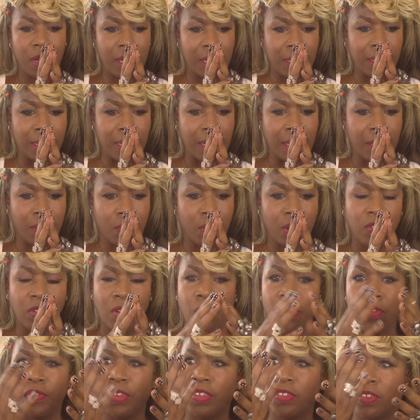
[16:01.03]
it, like
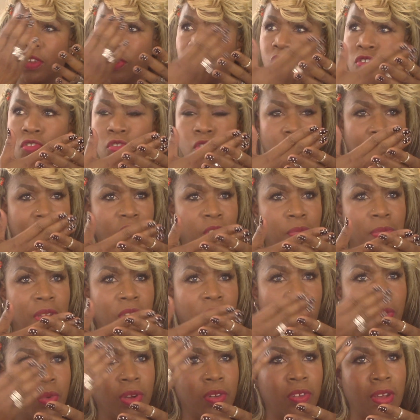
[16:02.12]
whatever, if it's a treatment
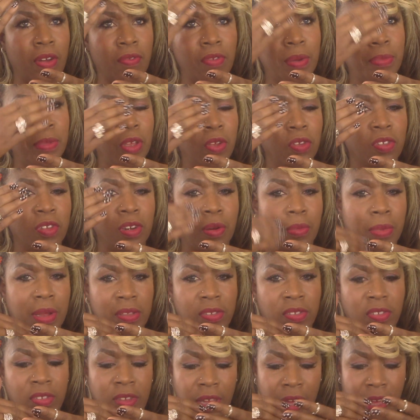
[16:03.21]
or whatever I'm using on my
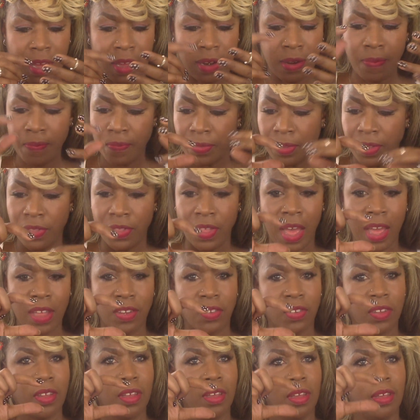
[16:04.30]
skin,
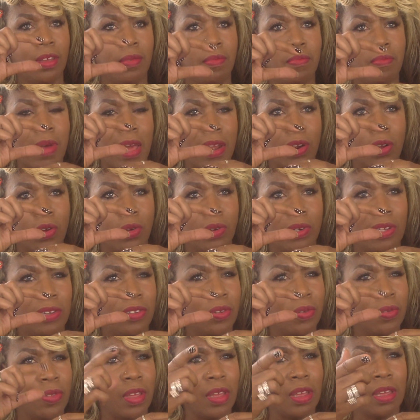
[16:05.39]
that medical
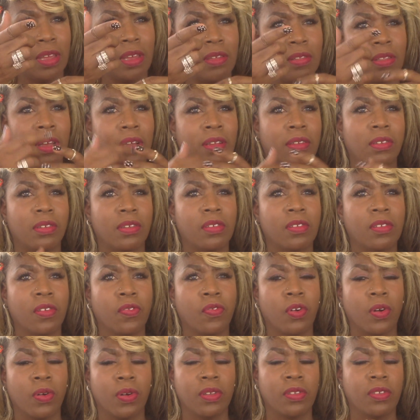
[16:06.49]
little thingy that
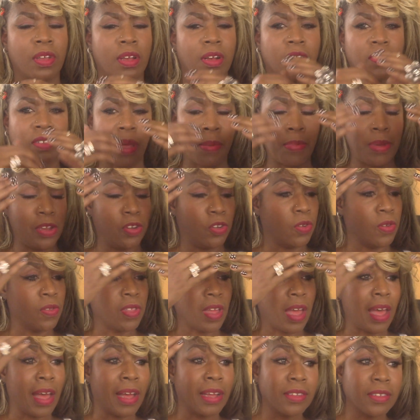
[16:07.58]
Sephora sells, I may do
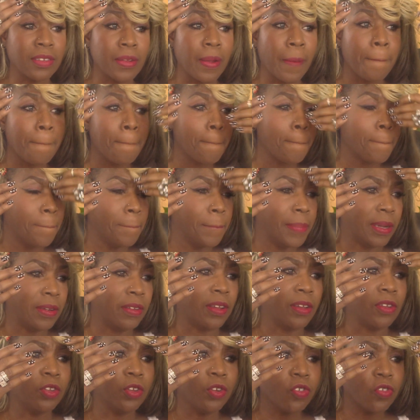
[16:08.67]
that. But
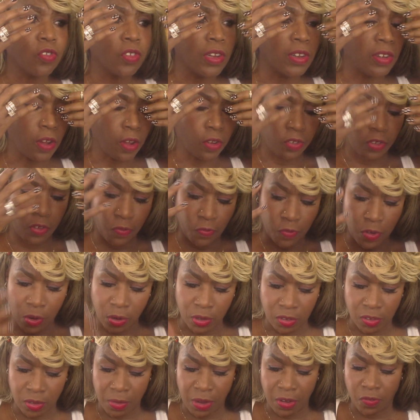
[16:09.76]
I usually don't
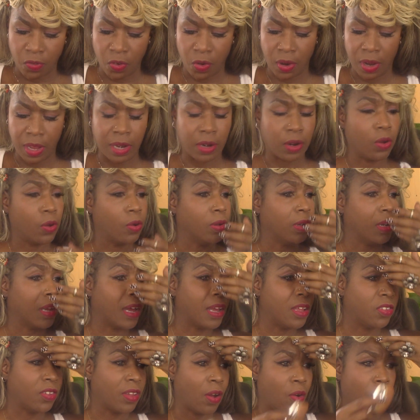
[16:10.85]
focus on my forehead a whole
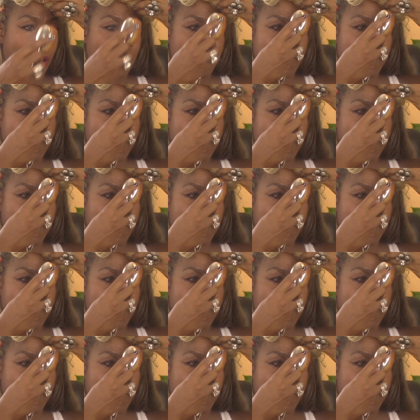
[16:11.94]
lot, or I